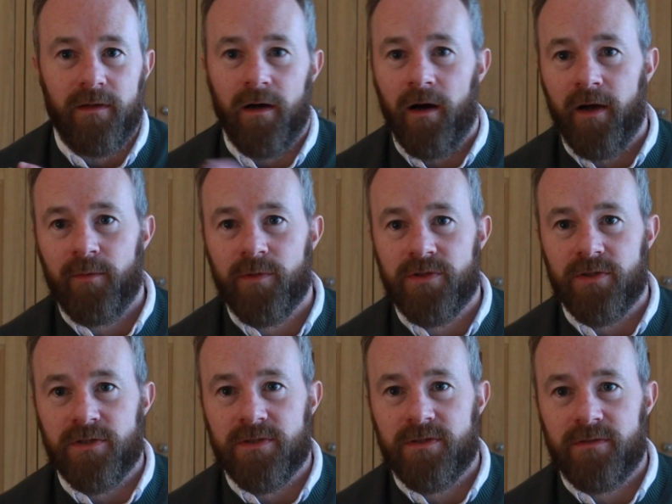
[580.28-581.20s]
I
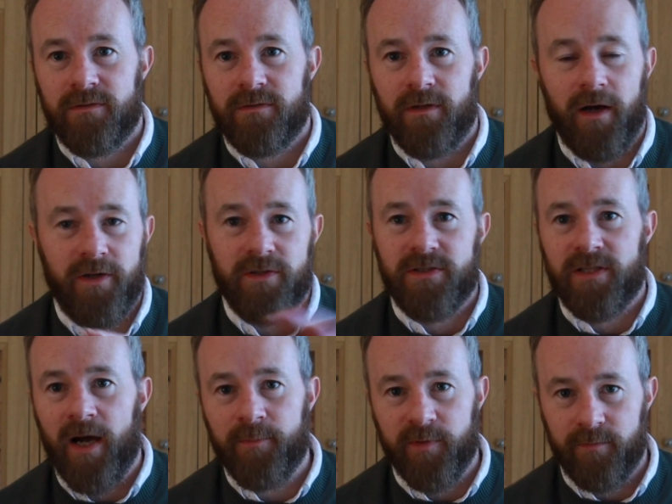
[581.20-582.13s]
just
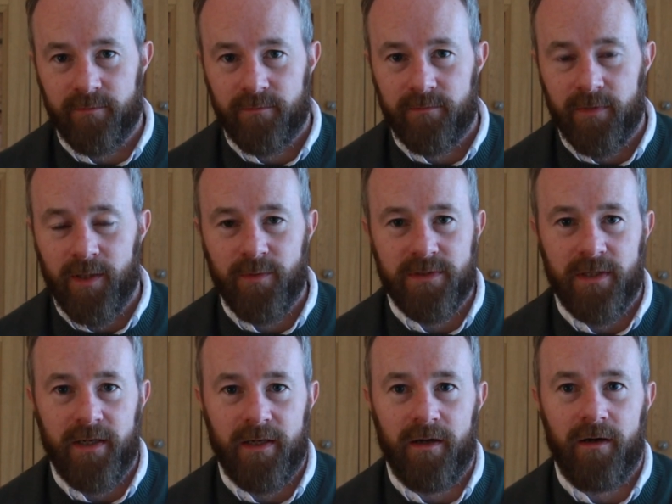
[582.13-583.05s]
stopped them. I was
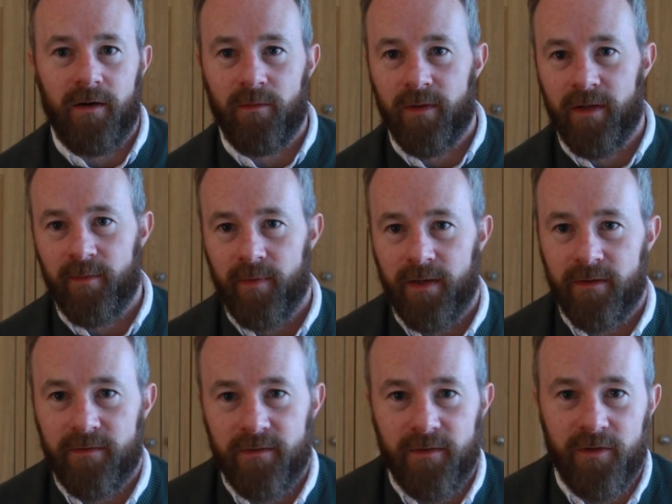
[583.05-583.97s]
like, hold on a
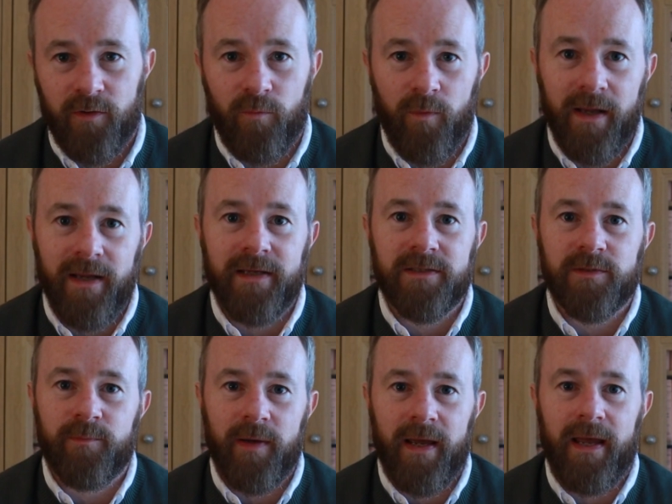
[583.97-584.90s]
minute. You're willing
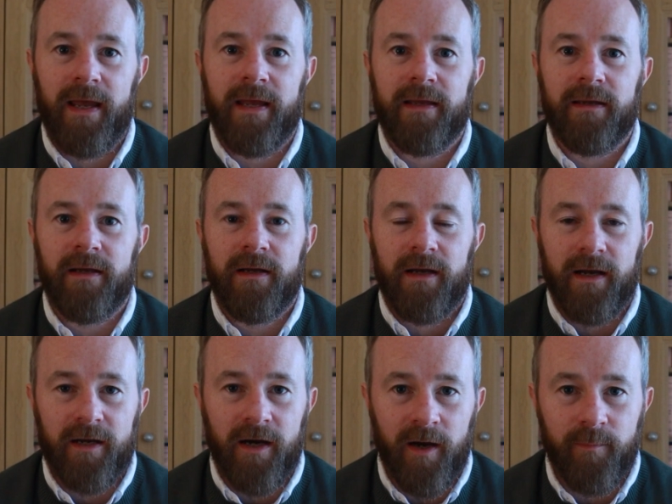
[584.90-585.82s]
to pay a
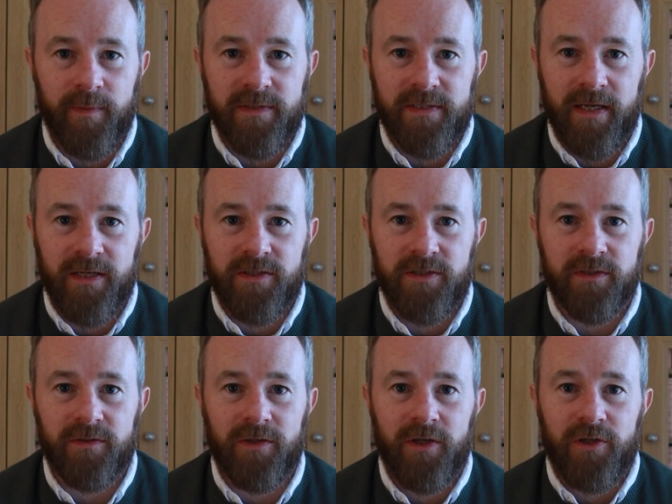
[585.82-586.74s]

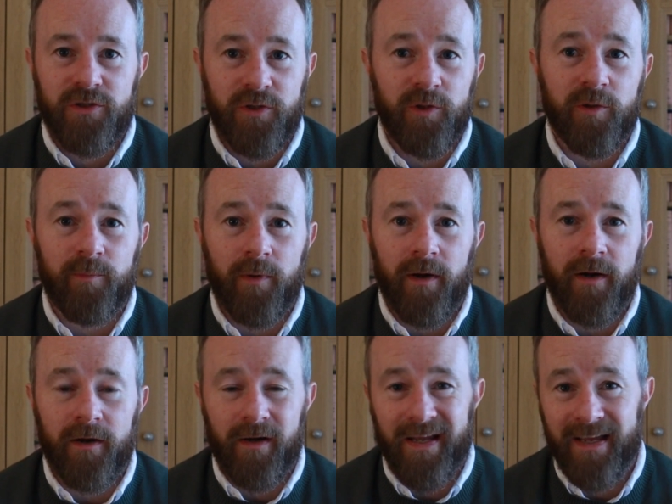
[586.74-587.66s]
compensation to the
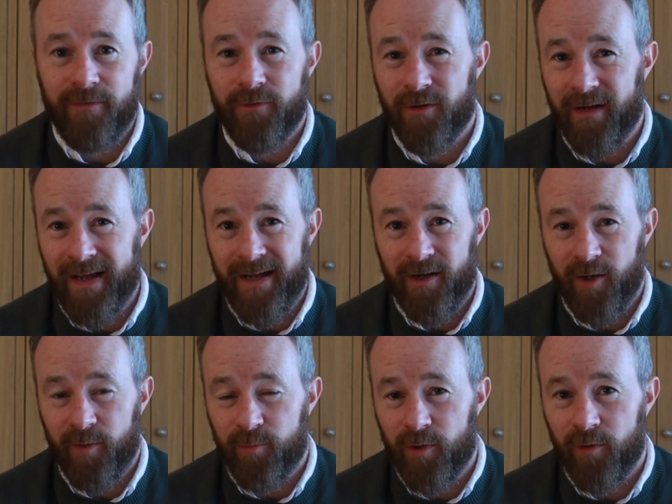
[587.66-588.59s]
buyer if your
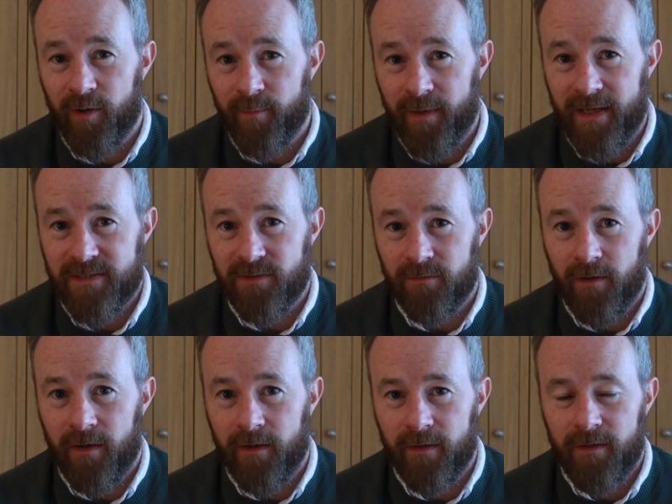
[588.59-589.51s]
AI program gets it
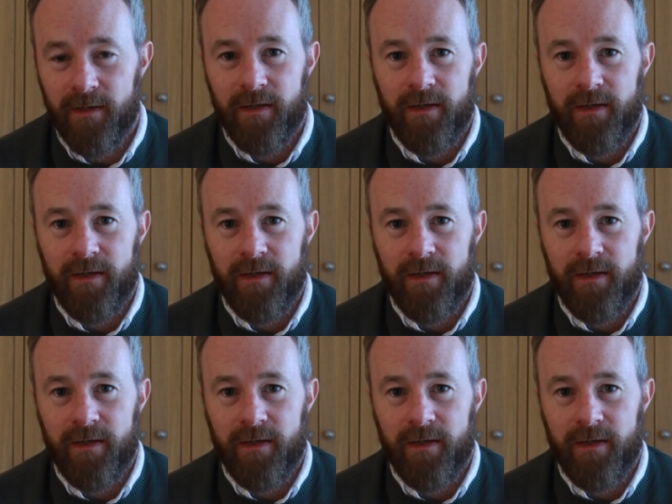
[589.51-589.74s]
wrong.